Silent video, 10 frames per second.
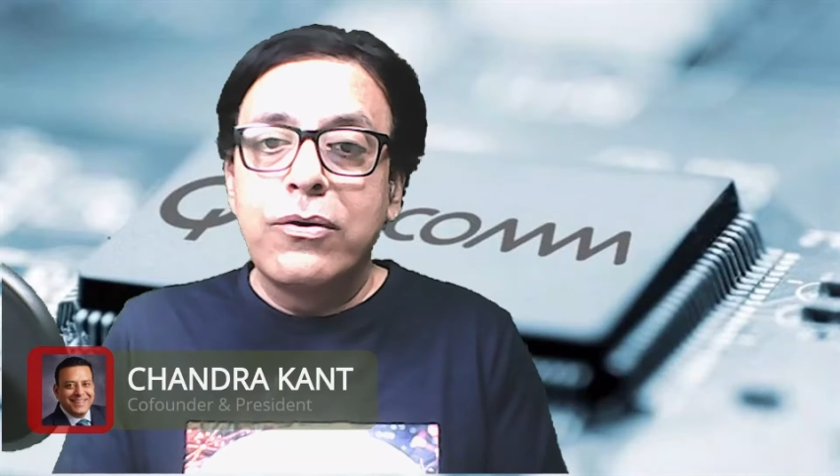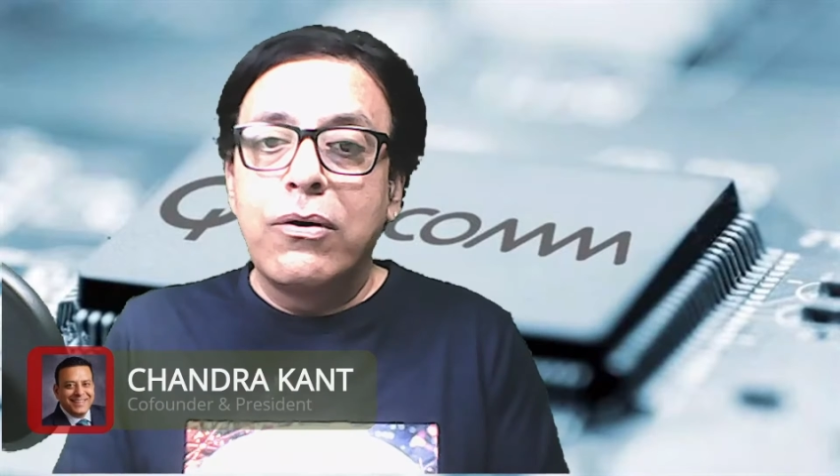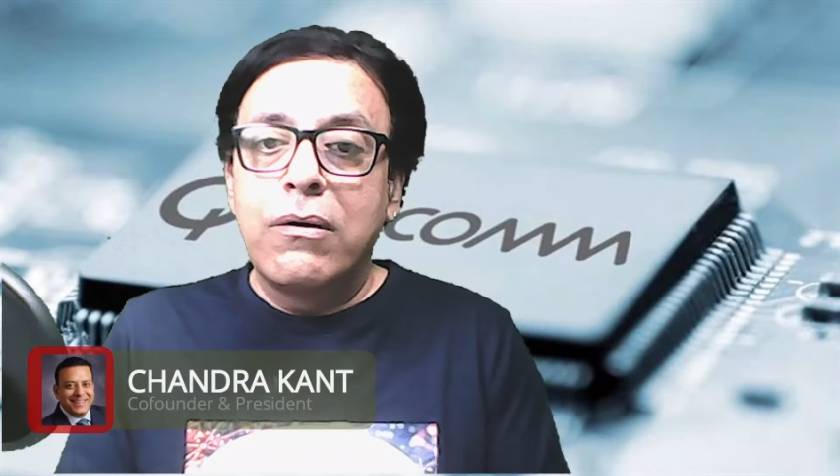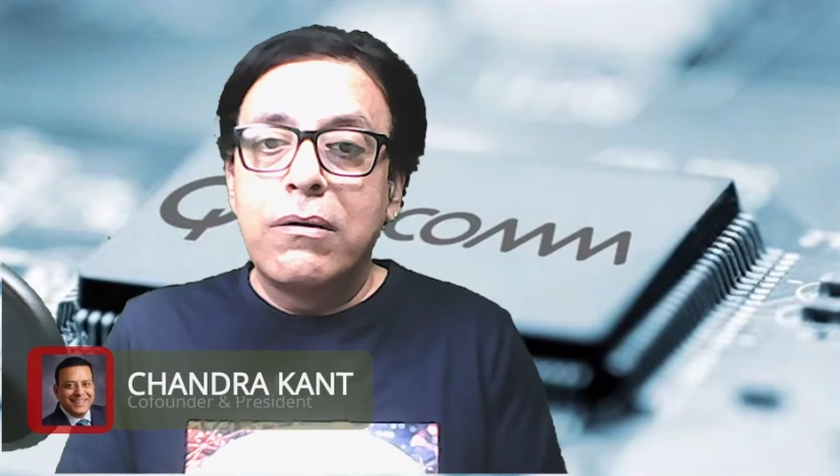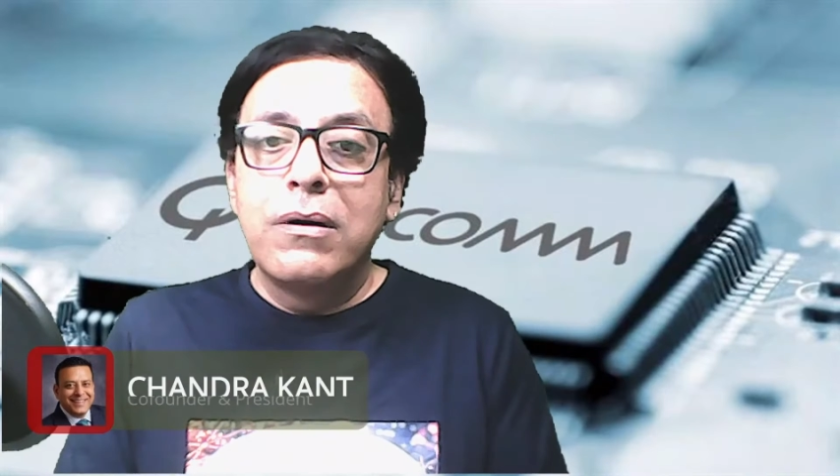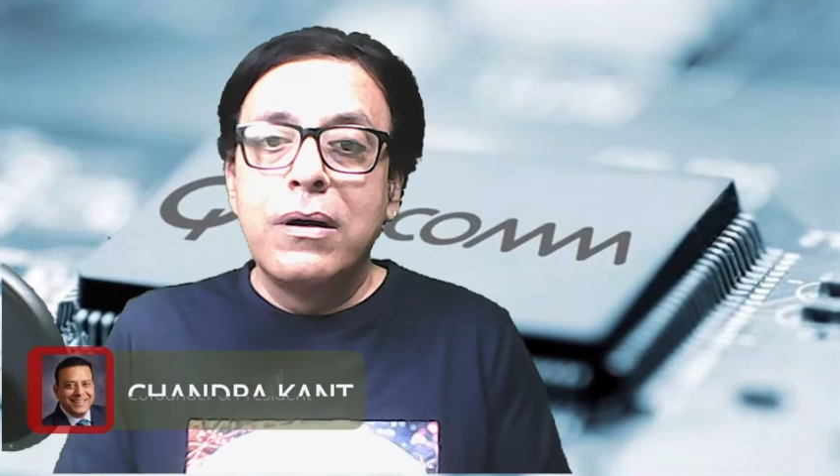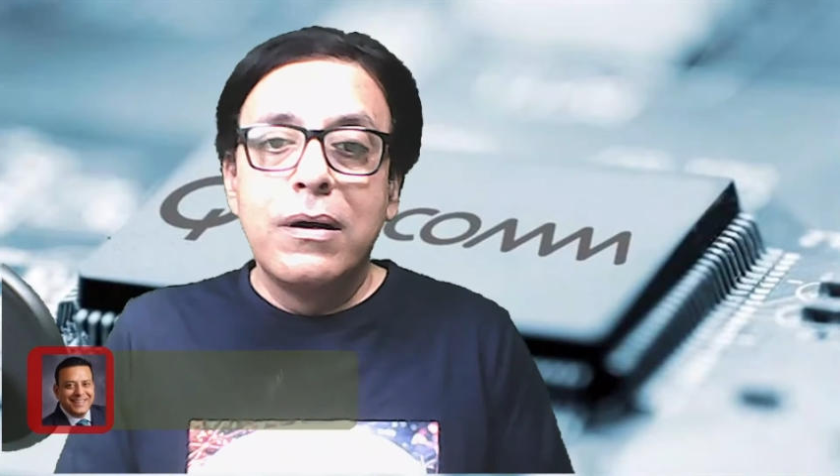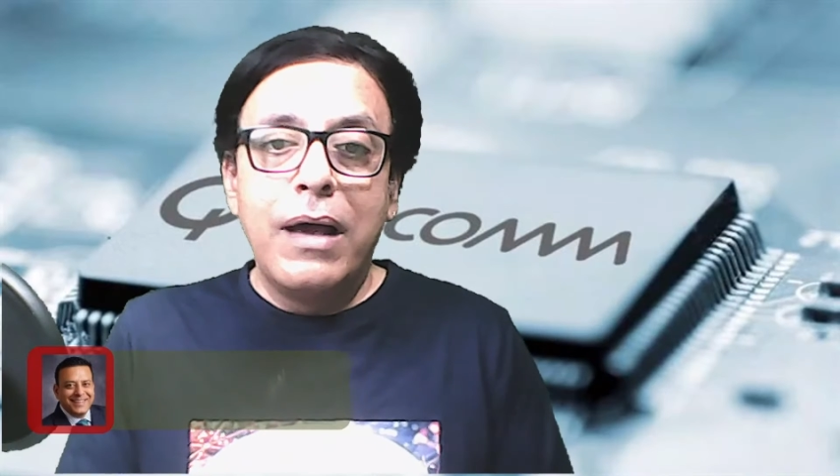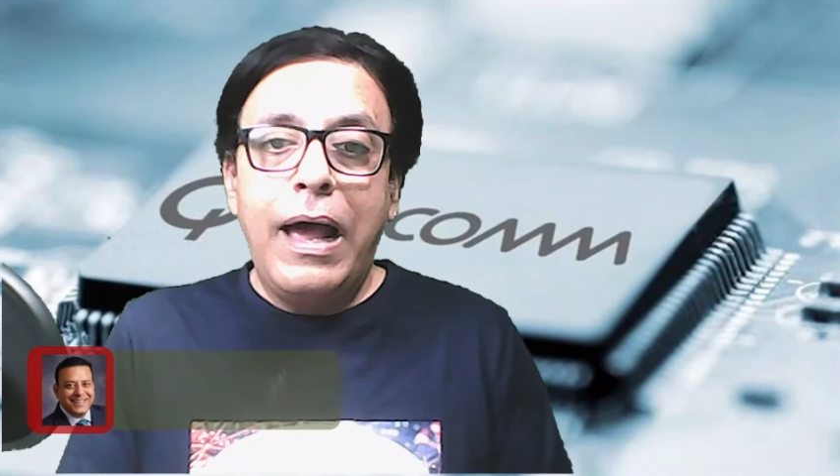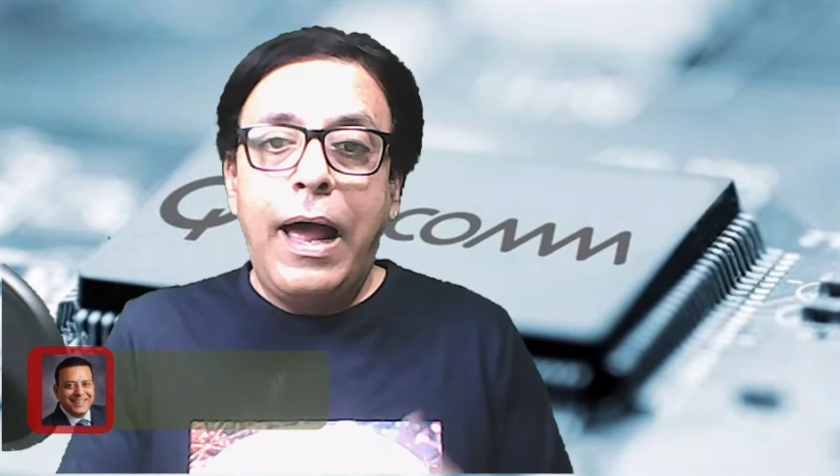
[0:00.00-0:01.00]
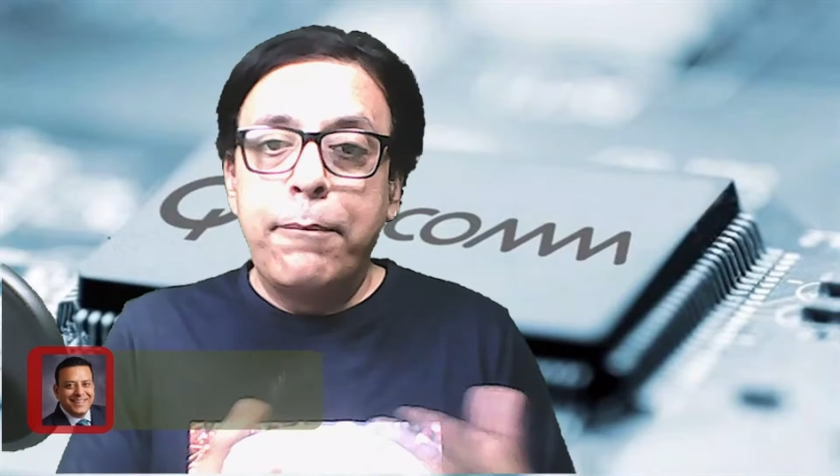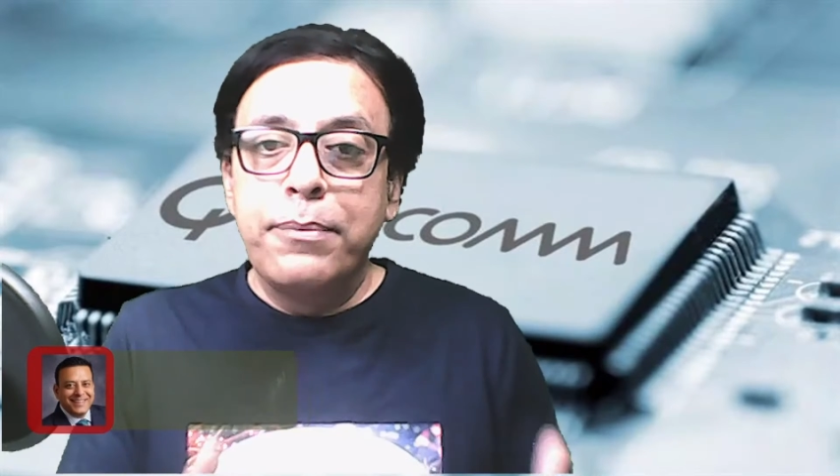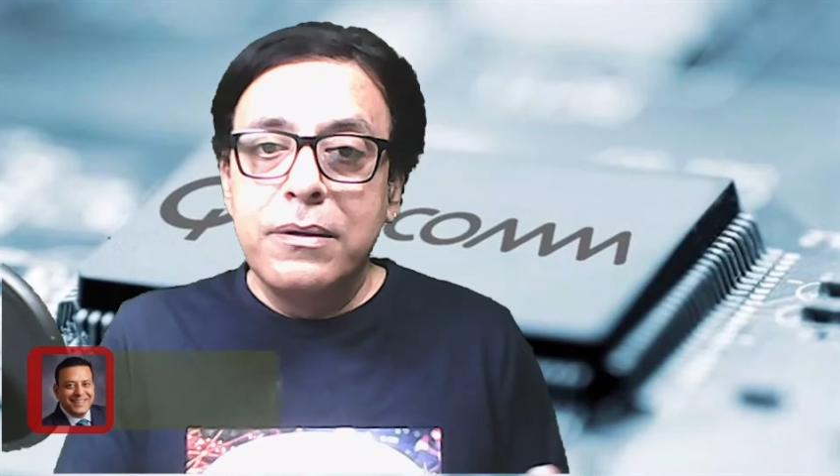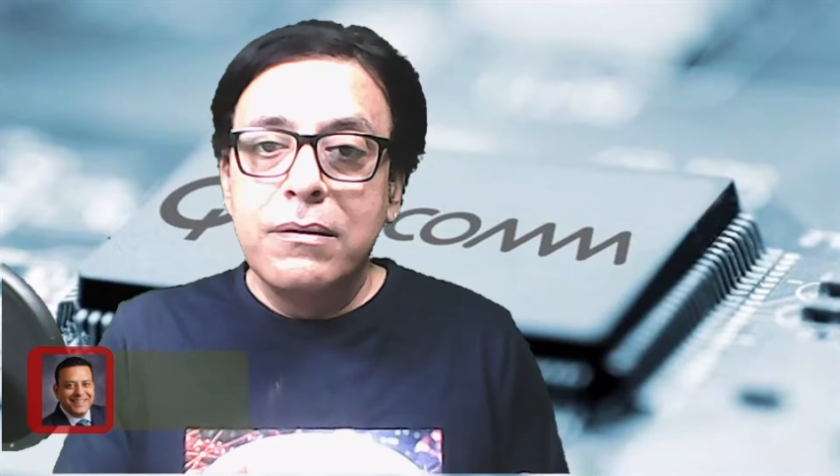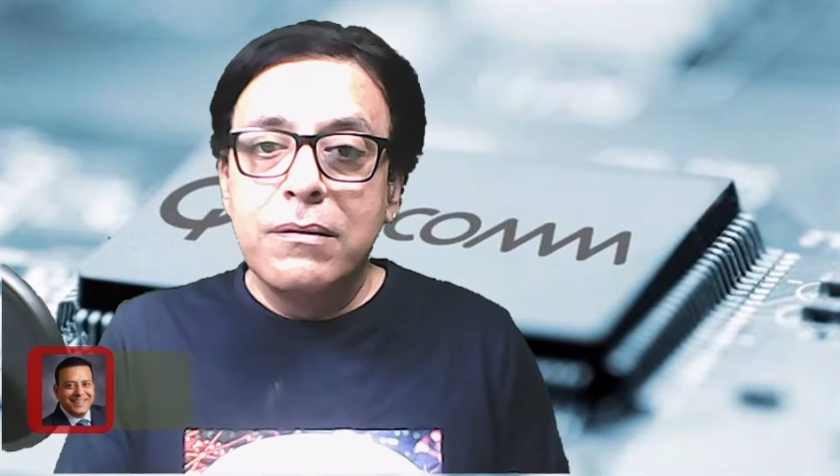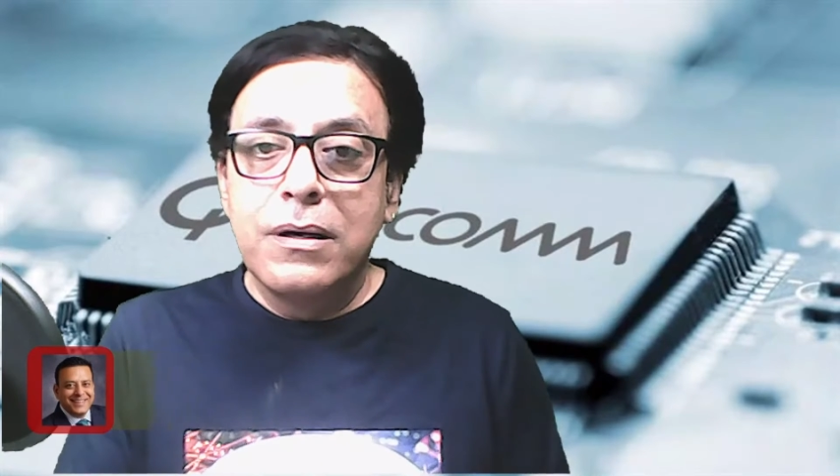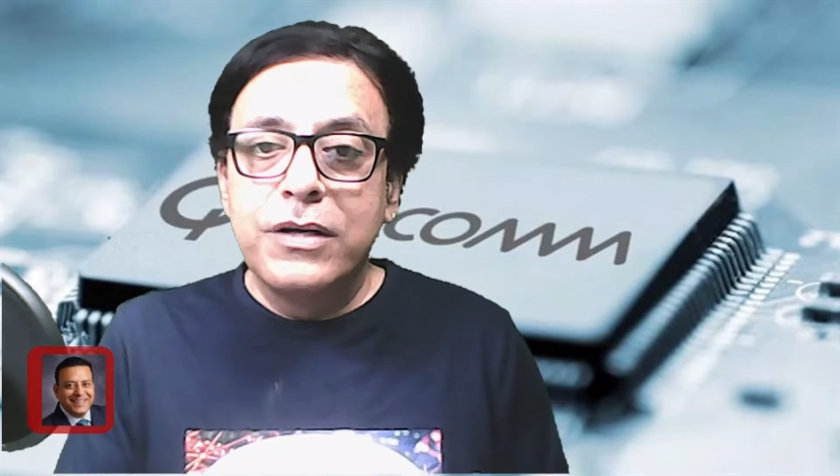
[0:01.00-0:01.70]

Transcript: or Apple